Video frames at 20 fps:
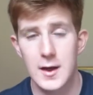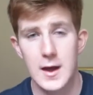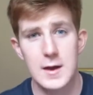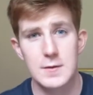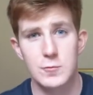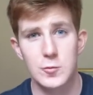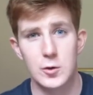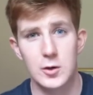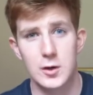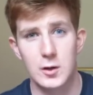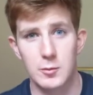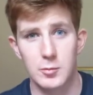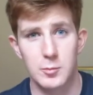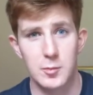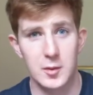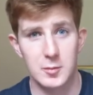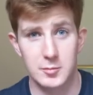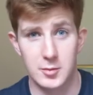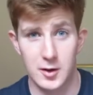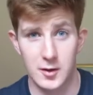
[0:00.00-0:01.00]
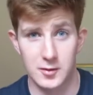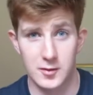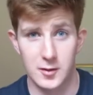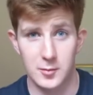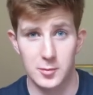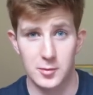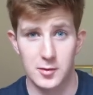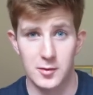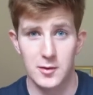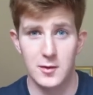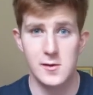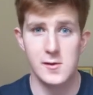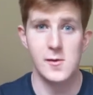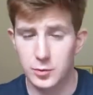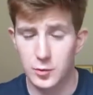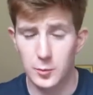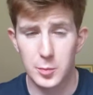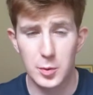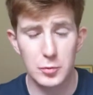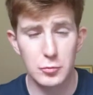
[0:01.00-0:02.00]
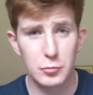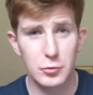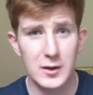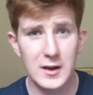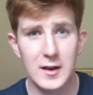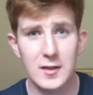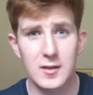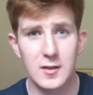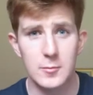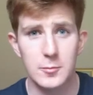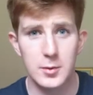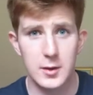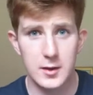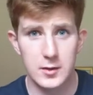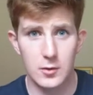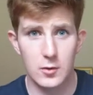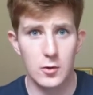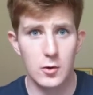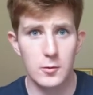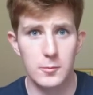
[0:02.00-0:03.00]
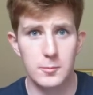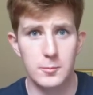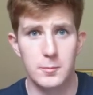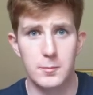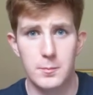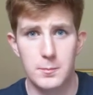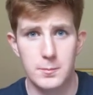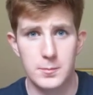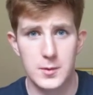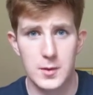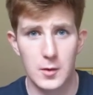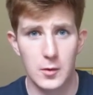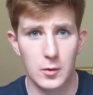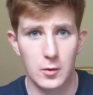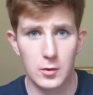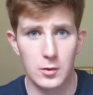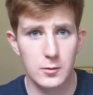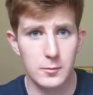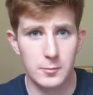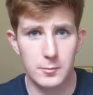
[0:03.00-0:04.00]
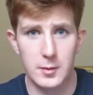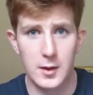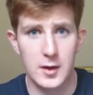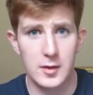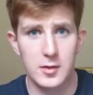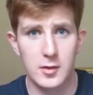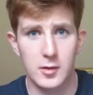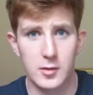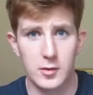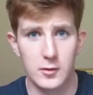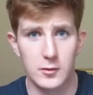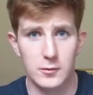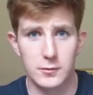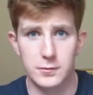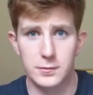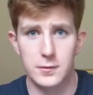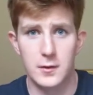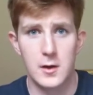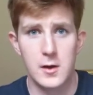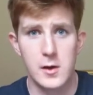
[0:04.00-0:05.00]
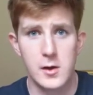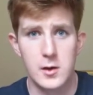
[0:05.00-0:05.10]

Everyone loves big biceps. So put really simply, the whole basis of